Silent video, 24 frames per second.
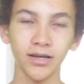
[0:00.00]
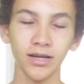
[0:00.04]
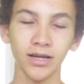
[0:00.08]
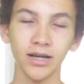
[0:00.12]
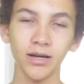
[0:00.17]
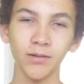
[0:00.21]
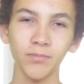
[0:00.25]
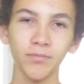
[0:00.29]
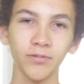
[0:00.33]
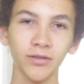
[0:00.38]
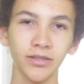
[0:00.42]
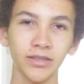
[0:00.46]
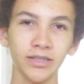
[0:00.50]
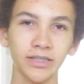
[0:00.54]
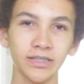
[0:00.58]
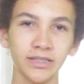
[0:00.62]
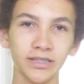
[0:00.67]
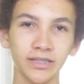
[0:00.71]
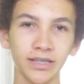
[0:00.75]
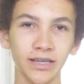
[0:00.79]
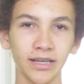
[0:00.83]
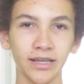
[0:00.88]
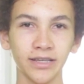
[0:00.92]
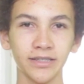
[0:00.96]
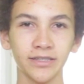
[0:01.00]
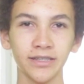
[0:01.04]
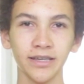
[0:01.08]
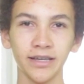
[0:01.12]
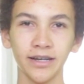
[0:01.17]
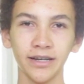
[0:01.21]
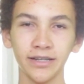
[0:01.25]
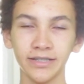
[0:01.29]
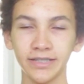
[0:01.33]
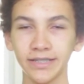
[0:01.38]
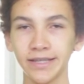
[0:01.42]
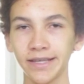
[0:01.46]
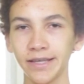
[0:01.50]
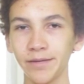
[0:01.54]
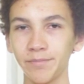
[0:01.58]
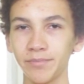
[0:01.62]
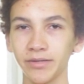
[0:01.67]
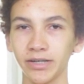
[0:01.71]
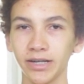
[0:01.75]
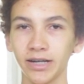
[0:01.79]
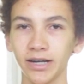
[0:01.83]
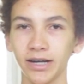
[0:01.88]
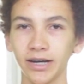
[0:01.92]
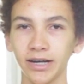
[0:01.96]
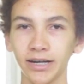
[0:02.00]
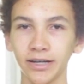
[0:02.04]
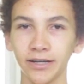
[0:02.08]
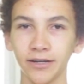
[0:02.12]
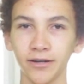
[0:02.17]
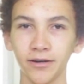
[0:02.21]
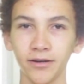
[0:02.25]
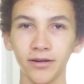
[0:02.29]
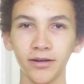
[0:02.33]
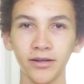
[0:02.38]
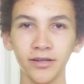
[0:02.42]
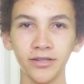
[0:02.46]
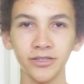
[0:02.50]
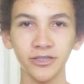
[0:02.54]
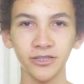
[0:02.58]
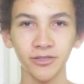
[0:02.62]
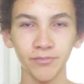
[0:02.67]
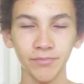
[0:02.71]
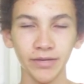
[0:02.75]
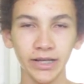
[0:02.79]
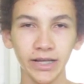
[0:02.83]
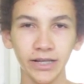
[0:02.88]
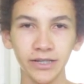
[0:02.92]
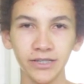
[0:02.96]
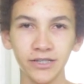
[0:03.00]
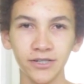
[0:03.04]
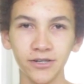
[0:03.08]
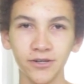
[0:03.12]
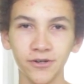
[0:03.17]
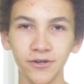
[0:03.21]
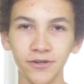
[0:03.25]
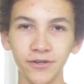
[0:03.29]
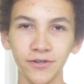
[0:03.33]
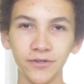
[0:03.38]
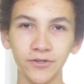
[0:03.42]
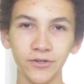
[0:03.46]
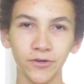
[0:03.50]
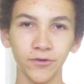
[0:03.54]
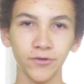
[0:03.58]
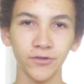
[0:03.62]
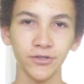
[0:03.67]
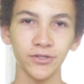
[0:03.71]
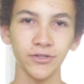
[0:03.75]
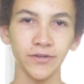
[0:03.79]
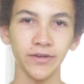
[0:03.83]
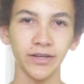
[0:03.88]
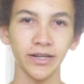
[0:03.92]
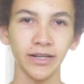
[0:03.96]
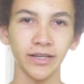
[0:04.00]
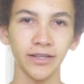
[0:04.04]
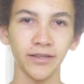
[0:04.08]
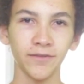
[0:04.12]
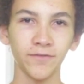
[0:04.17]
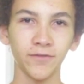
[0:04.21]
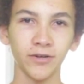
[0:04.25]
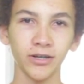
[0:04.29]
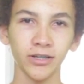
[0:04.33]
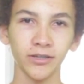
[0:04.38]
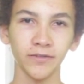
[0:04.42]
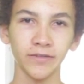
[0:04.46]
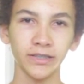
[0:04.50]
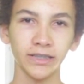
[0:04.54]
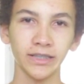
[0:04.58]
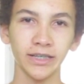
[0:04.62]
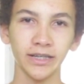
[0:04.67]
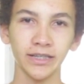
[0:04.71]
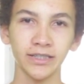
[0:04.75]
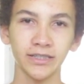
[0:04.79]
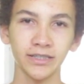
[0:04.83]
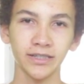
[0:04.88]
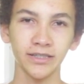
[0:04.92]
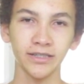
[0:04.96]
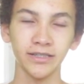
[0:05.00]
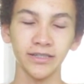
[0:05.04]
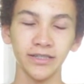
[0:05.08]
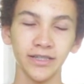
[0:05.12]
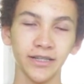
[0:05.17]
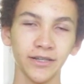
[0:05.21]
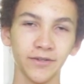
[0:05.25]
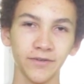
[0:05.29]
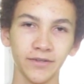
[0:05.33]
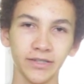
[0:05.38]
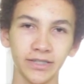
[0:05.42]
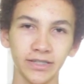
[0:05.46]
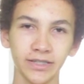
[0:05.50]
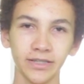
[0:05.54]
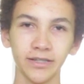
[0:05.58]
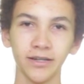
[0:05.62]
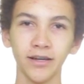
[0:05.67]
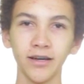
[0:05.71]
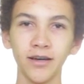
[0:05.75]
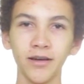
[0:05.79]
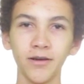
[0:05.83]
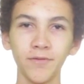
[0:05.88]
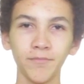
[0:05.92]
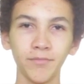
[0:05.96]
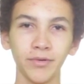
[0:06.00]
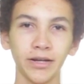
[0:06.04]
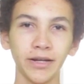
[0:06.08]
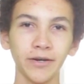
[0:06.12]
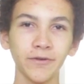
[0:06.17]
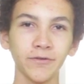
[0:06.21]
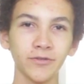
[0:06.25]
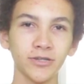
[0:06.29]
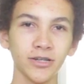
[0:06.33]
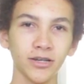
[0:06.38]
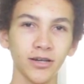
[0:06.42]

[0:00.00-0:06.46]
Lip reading: a couple of these things and it's keeping it higher. So making sure you don't do any of the following things can decrease it. But now we'll